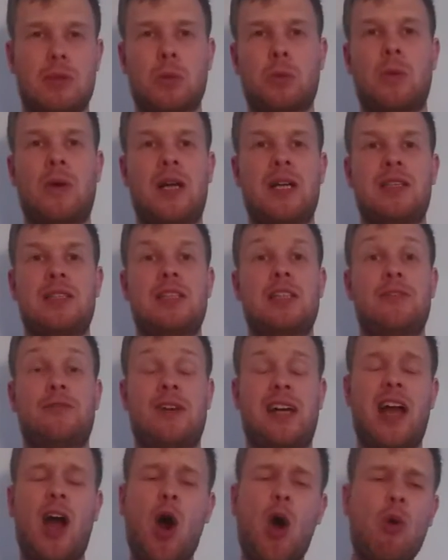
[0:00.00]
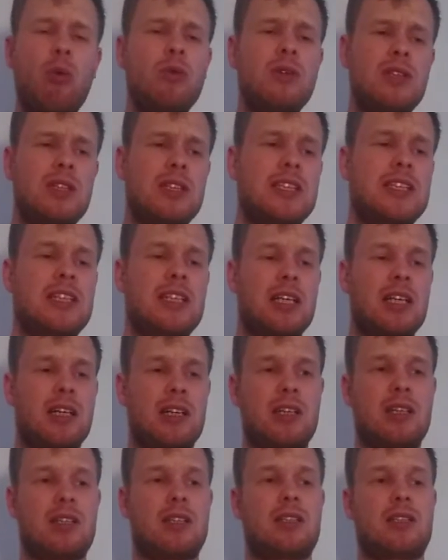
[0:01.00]
well, if I only
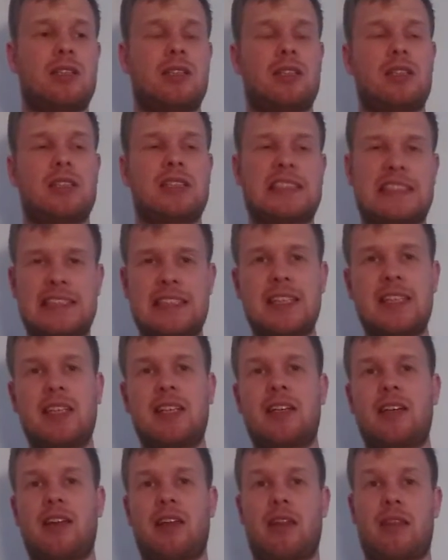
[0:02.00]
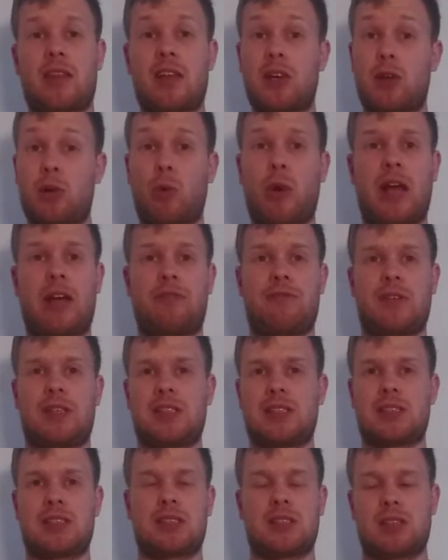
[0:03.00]
see the away
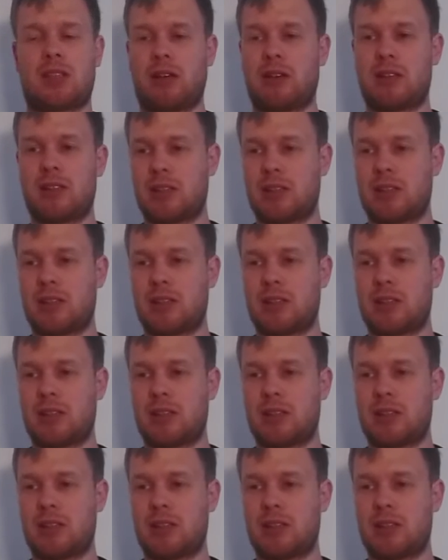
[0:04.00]
fans,